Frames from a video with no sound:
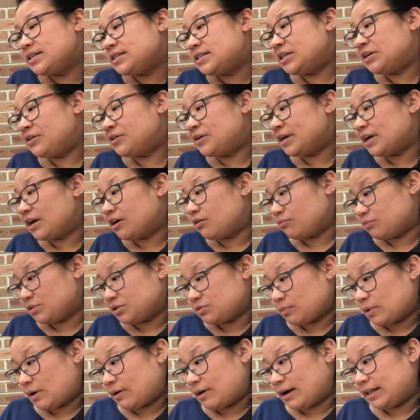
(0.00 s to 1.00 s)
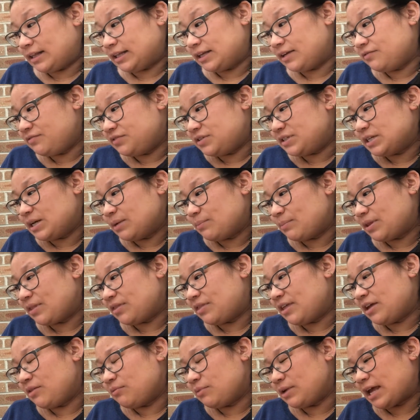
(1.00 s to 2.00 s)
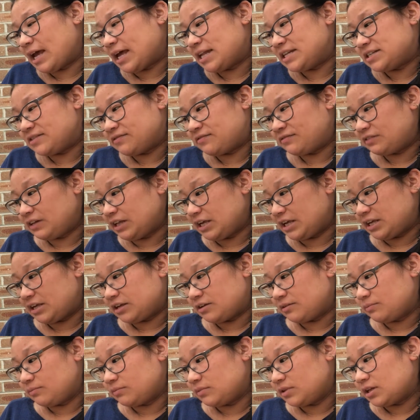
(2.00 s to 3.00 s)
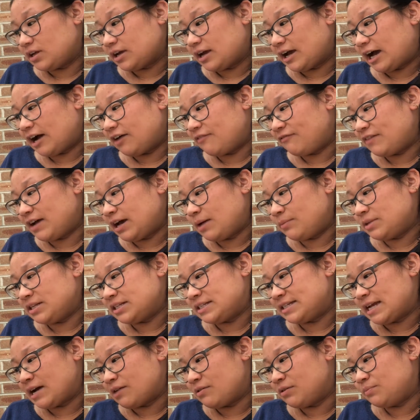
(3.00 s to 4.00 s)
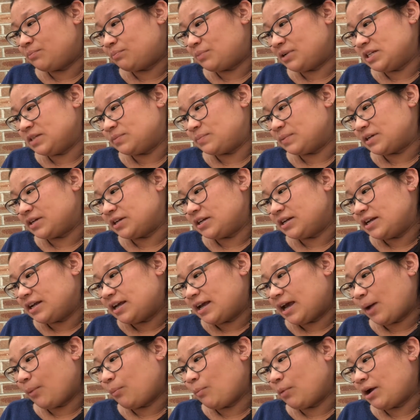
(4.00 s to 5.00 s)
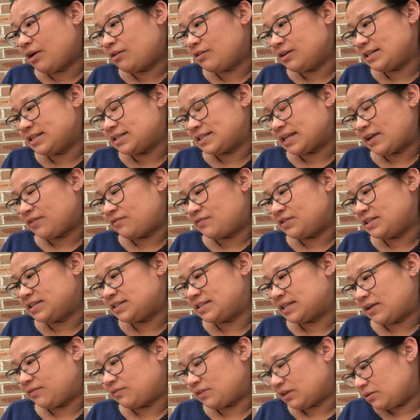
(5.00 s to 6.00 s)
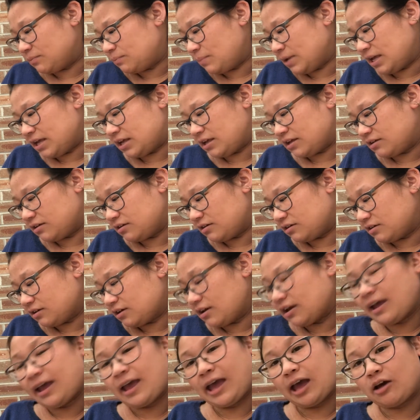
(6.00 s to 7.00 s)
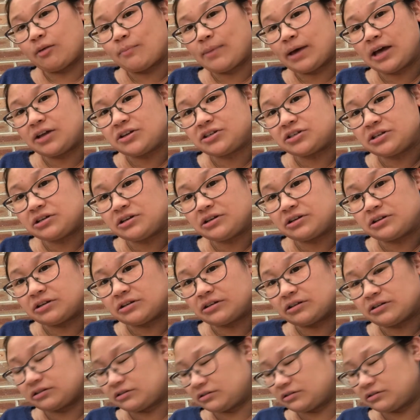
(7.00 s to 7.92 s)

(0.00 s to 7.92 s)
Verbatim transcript: Syria was where I lived, but then we had to flee. Our family's now in Brisbane, and we're as safe as safe can be. How about you?